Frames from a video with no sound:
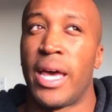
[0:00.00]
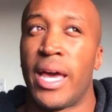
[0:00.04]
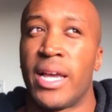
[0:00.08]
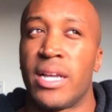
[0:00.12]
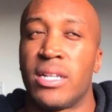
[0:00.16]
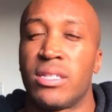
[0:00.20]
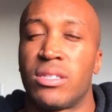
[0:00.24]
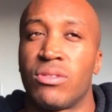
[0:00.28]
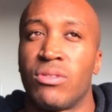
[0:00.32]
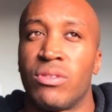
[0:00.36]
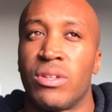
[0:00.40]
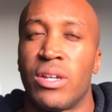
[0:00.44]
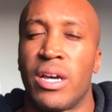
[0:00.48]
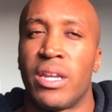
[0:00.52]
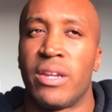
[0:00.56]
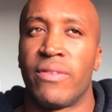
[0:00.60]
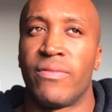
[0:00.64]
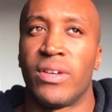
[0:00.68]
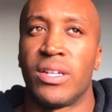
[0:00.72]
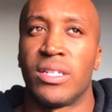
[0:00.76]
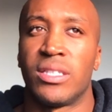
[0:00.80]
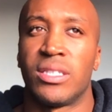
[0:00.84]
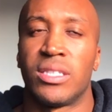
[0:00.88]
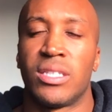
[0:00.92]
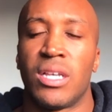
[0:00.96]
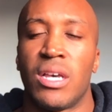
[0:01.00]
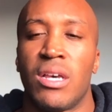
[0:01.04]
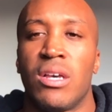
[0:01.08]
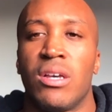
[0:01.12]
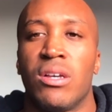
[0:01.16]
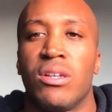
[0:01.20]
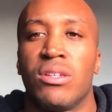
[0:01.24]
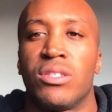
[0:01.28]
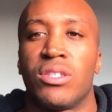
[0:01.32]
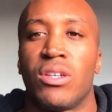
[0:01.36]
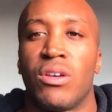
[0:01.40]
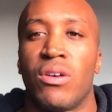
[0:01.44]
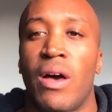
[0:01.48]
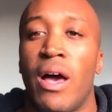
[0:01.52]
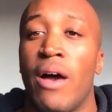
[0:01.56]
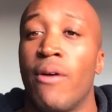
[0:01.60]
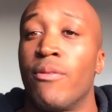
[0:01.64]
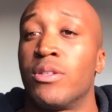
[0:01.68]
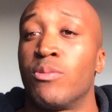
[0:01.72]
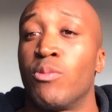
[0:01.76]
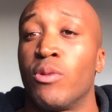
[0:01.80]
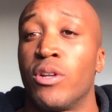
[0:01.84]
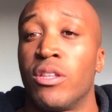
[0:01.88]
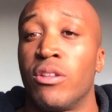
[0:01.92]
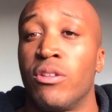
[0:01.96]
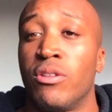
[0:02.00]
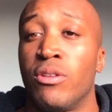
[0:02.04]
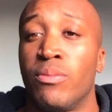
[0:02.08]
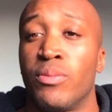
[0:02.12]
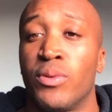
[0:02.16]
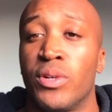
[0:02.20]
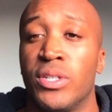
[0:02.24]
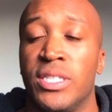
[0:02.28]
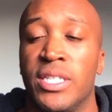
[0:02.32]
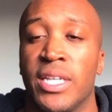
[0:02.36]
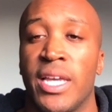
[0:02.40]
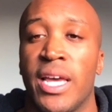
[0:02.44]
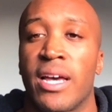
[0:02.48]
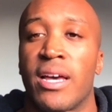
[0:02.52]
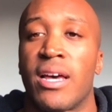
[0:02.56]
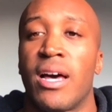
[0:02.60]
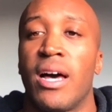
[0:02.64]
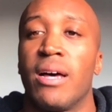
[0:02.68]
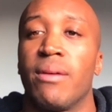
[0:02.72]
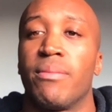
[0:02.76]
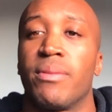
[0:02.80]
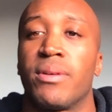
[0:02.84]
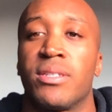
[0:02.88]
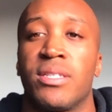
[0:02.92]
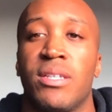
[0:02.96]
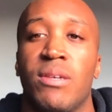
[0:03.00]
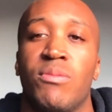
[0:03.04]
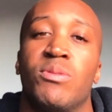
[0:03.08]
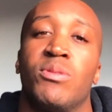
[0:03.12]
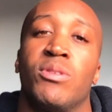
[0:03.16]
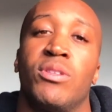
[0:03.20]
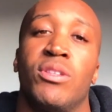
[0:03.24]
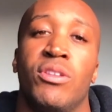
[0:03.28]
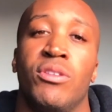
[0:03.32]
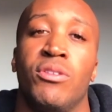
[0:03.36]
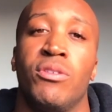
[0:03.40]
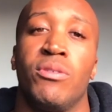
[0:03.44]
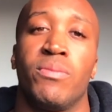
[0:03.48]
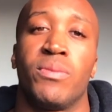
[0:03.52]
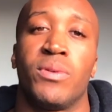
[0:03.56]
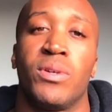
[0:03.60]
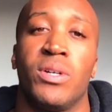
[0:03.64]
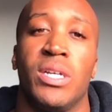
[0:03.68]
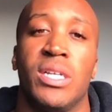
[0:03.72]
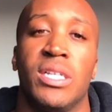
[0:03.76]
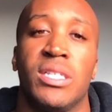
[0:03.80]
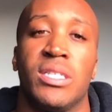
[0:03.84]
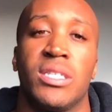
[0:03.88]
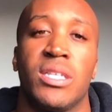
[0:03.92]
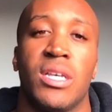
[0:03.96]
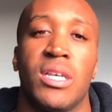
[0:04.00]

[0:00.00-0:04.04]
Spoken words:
eight or nine of us. So I was one of the new boys to get cut because I was in the new boys.